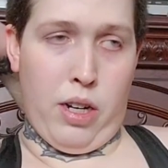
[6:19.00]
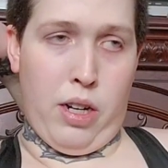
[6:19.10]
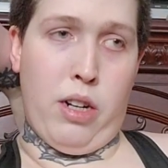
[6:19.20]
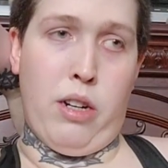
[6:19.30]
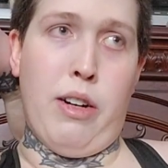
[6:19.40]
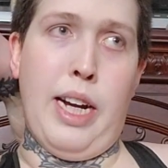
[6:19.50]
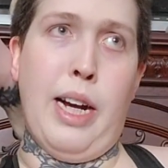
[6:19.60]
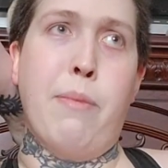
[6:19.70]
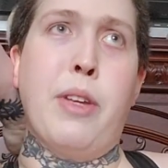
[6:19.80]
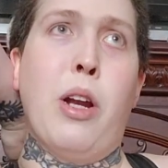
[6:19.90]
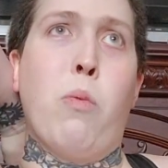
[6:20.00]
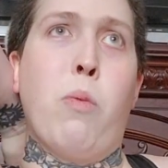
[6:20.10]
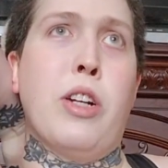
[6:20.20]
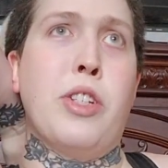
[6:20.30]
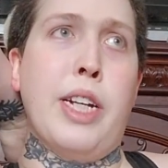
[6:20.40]
her,
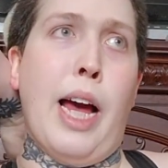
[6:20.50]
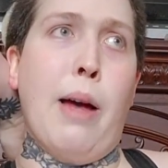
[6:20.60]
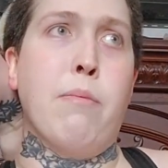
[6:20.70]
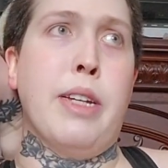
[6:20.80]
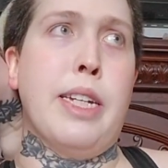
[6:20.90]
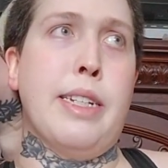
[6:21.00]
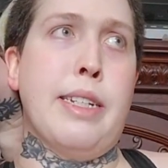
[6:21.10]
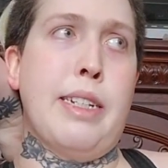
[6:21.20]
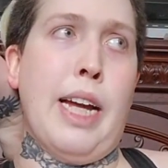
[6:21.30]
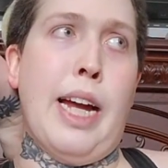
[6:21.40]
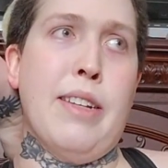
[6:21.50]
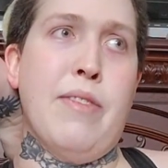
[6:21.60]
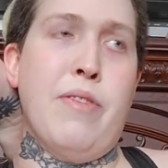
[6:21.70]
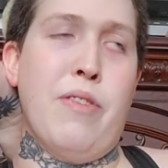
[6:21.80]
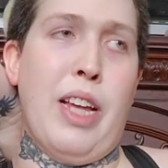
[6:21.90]
where she got bit, and kind
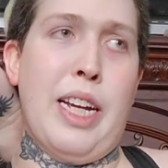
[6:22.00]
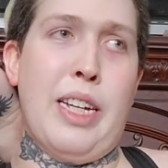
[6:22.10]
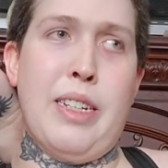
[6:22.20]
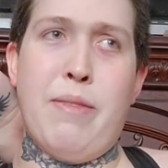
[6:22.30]
of like,